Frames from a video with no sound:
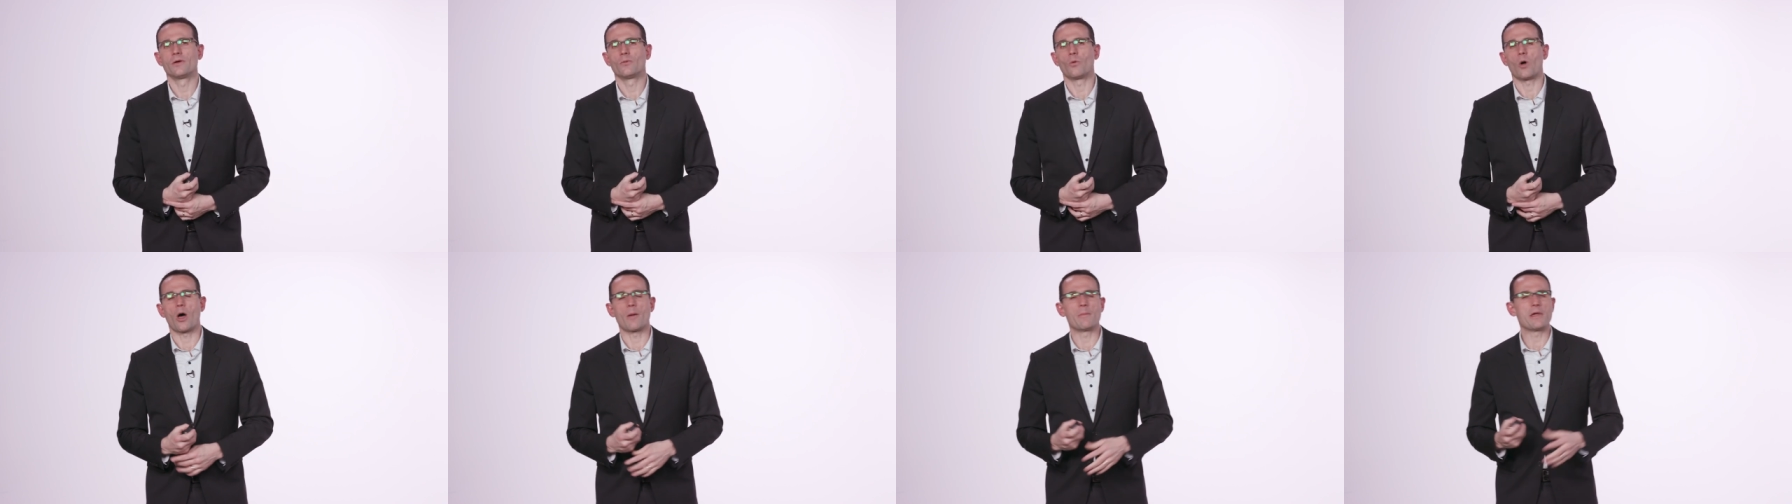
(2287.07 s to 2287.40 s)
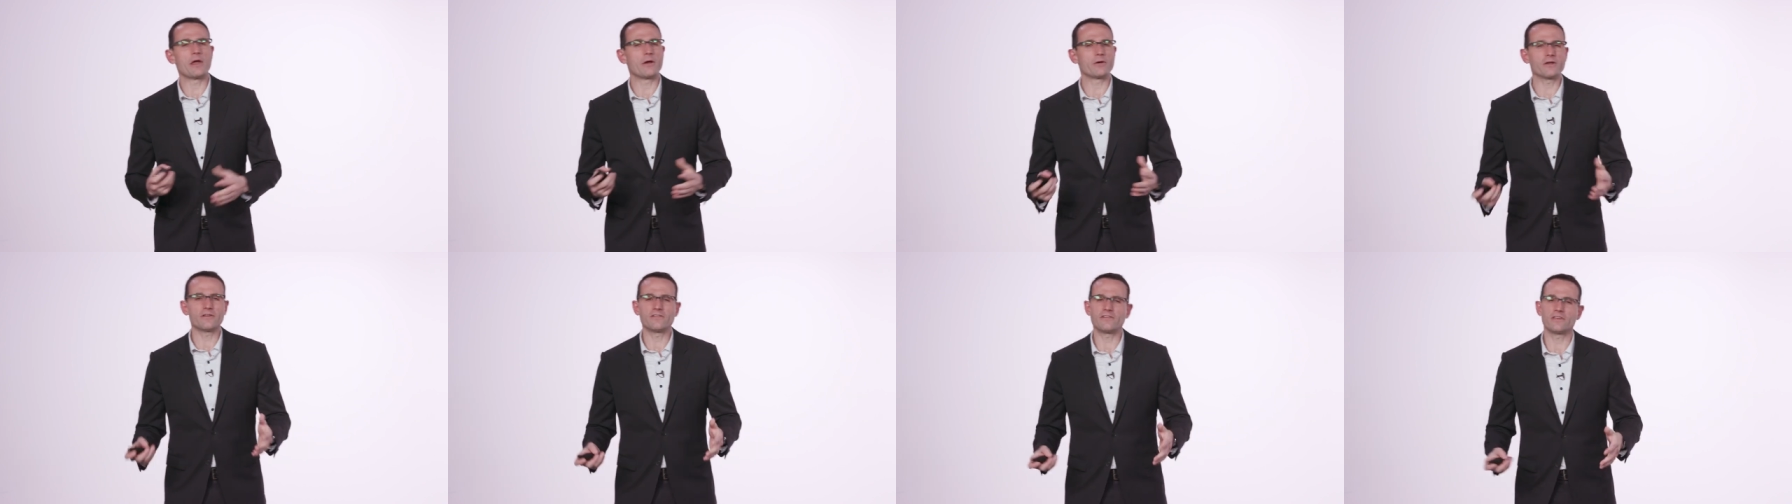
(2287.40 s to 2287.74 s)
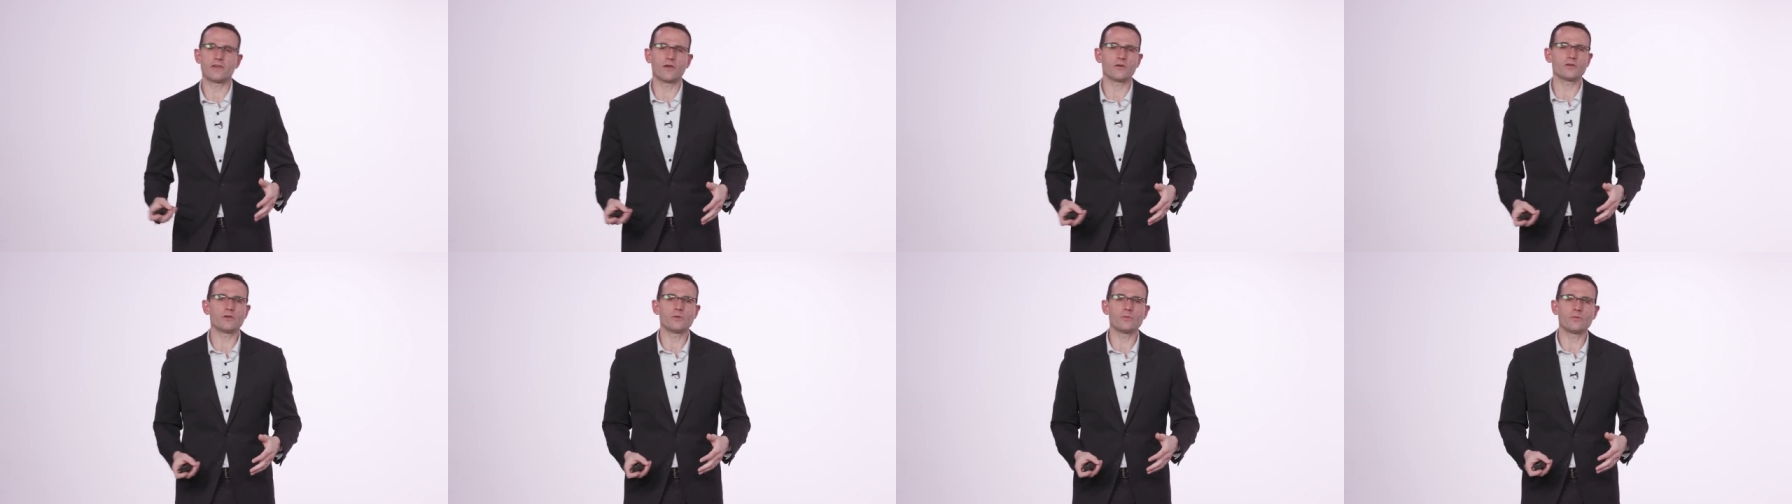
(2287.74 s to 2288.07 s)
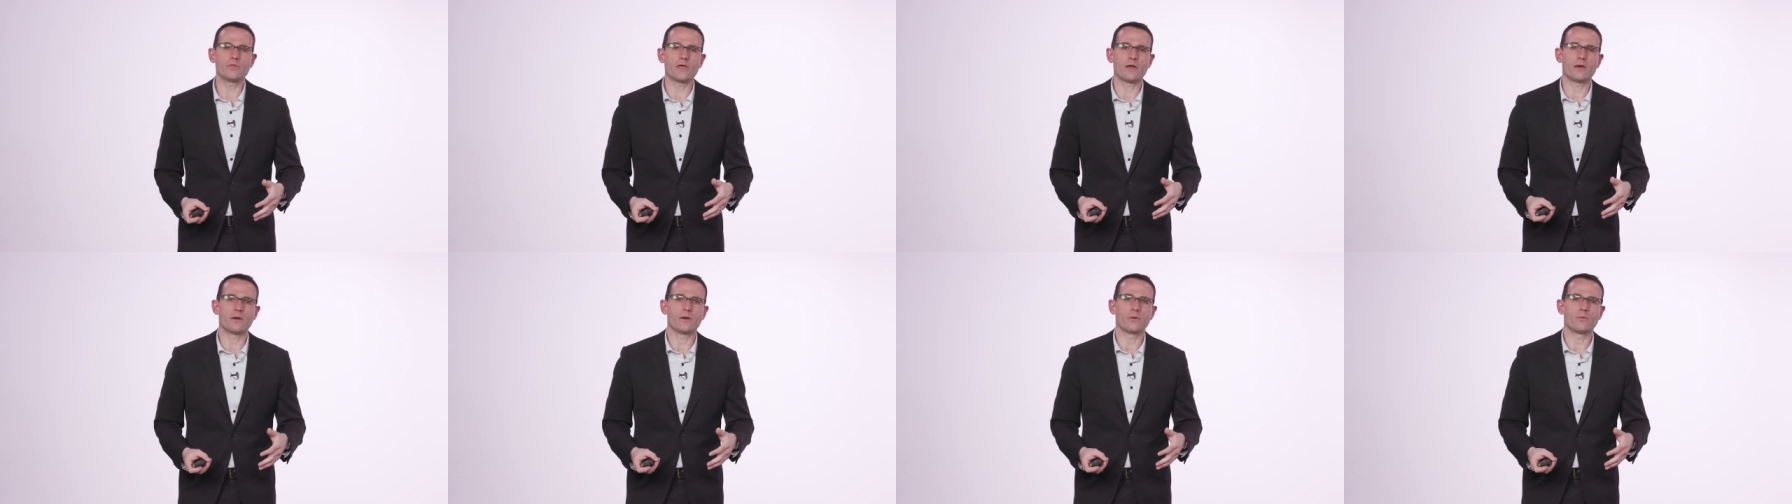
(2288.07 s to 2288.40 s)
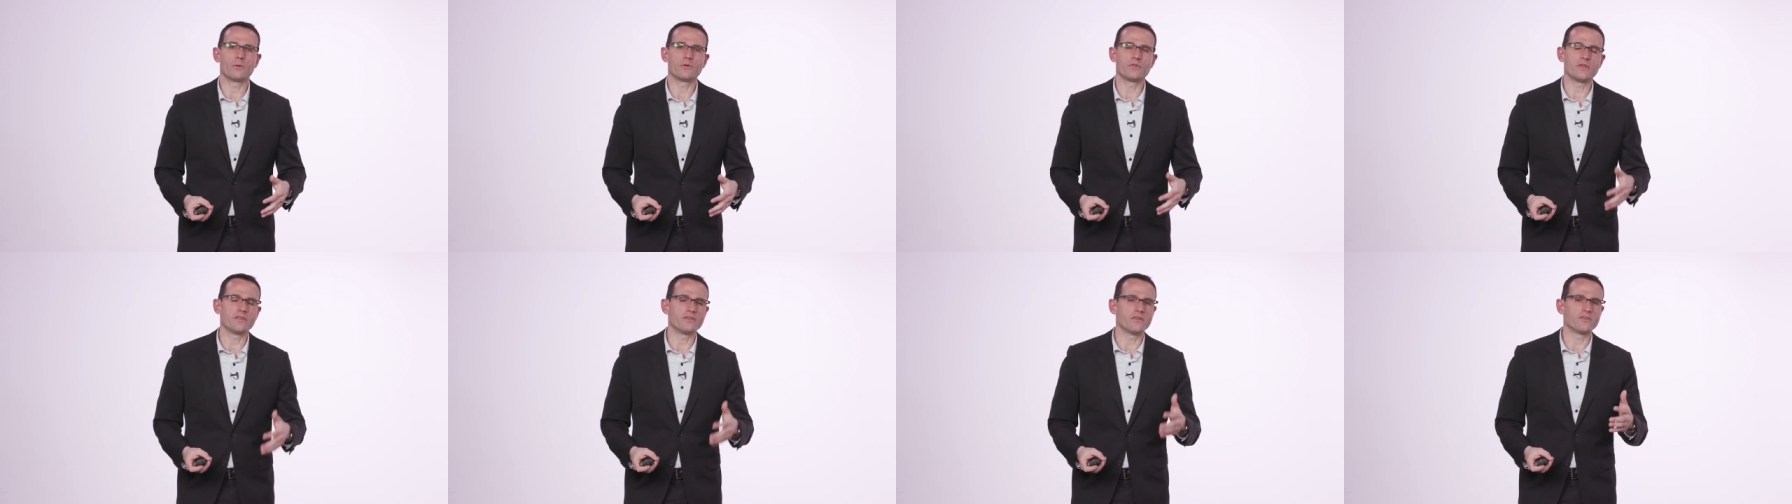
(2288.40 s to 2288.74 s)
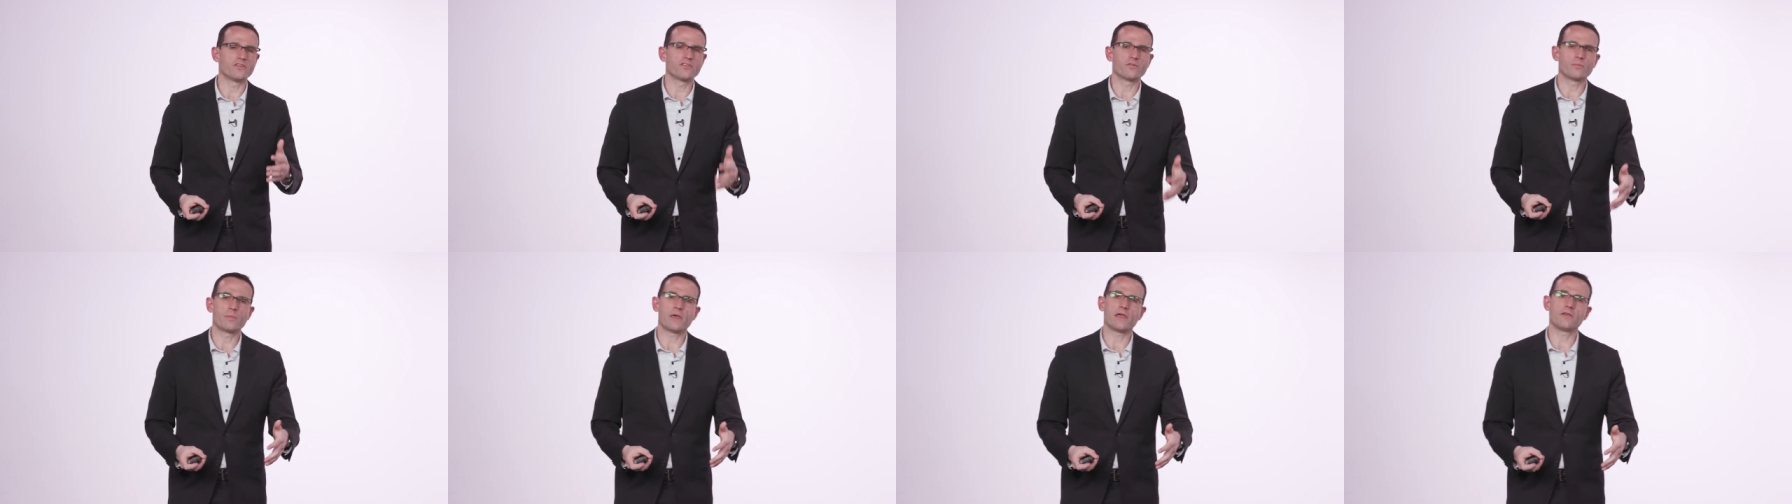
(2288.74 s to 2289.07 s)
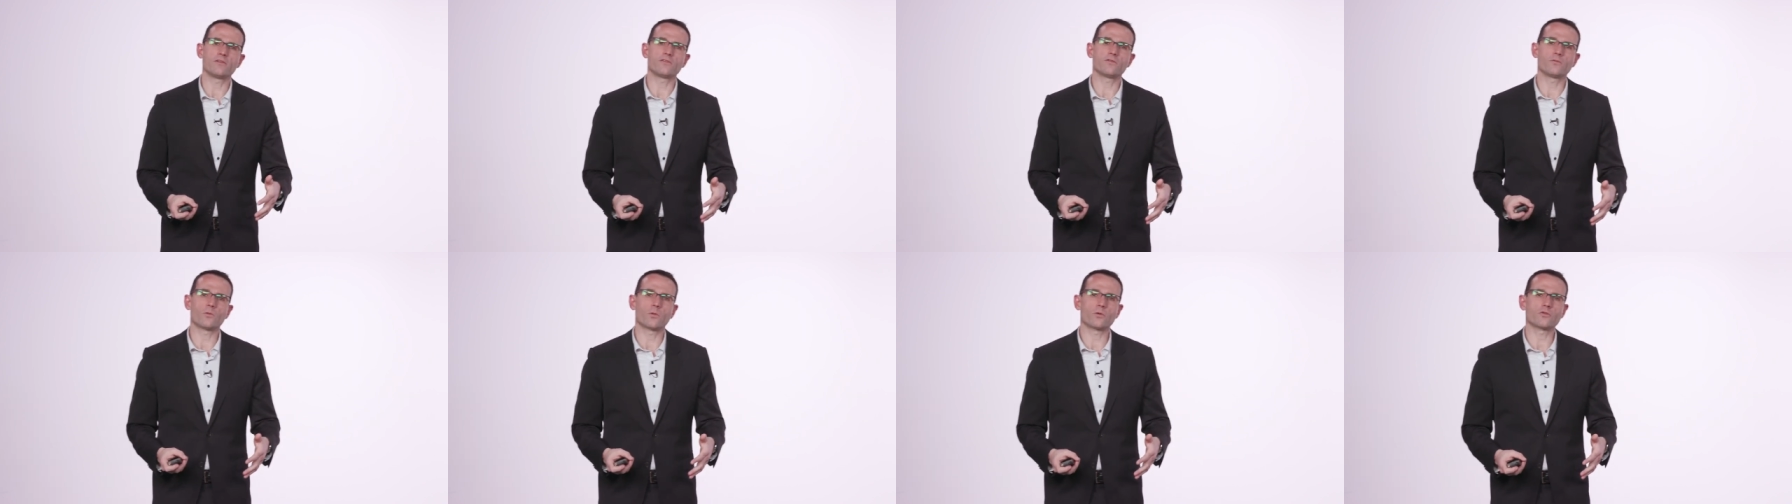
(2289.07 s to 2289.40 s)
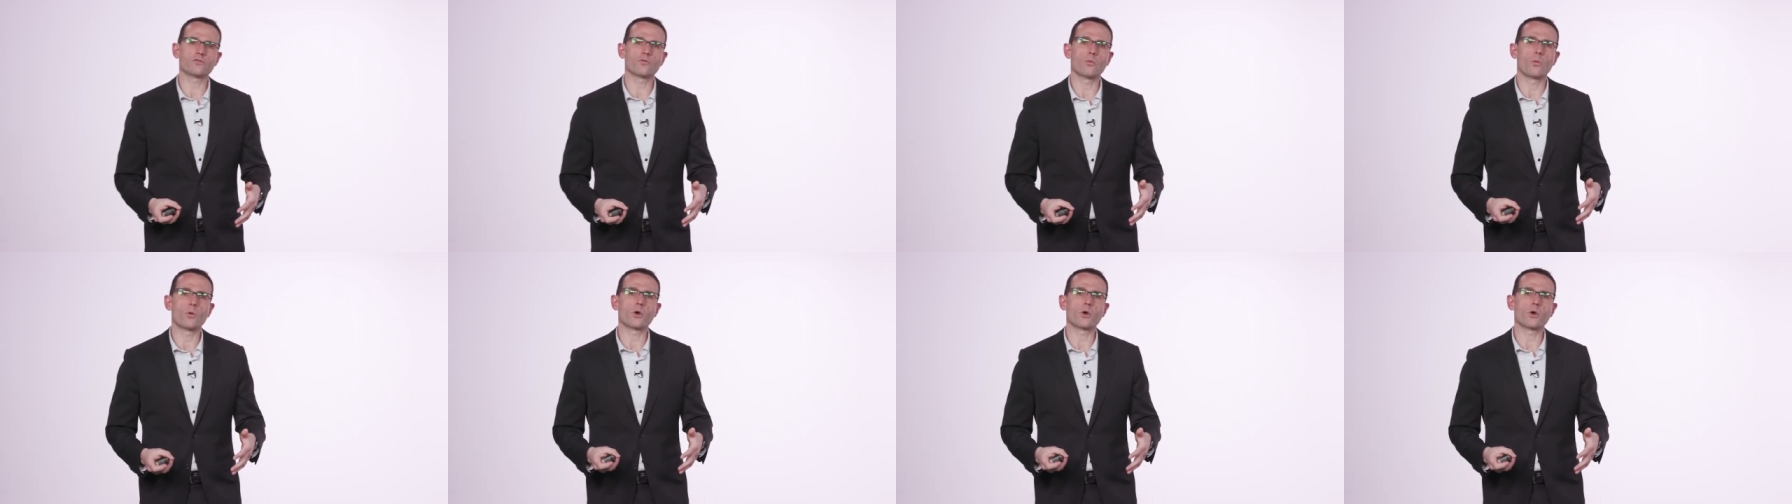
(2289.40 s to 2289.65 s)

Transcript: Well, I'm here to tell you that within the Space Force,